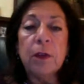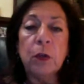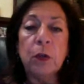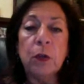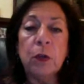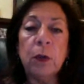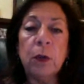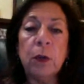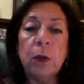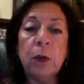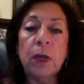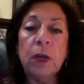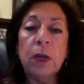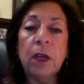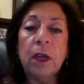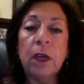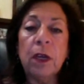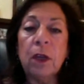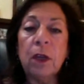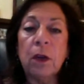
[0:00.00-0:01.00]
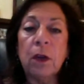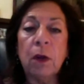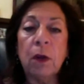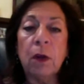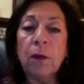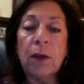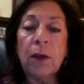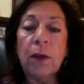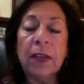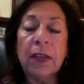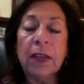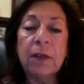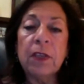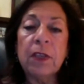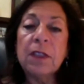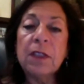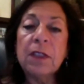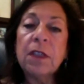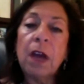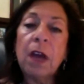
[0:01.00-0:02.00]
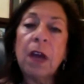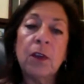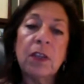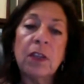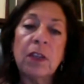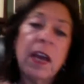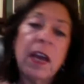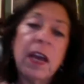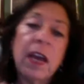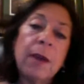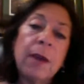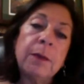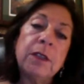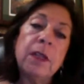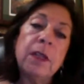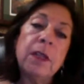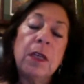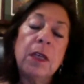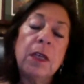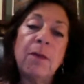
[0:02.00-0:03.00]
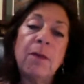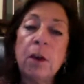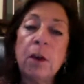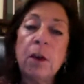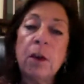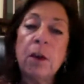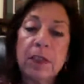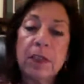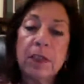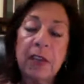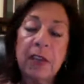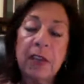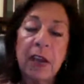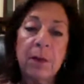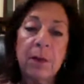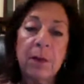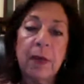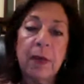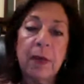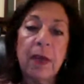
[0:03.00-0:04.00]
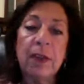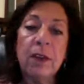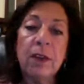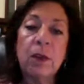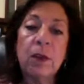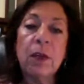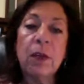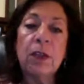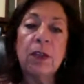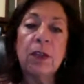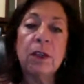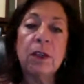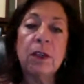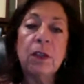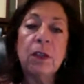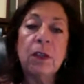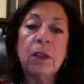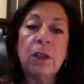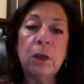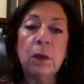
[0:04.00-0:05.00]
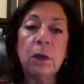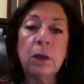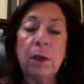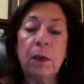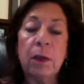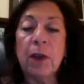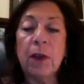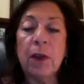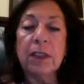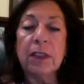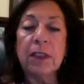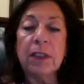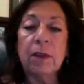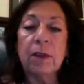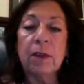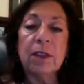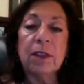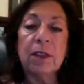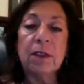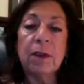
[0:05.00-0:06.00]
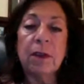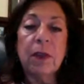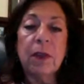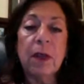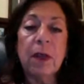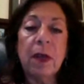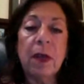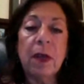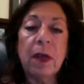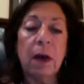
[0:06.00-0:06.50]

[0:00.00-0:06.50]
doing your other activities. Other times you have more free time and you can do other activities.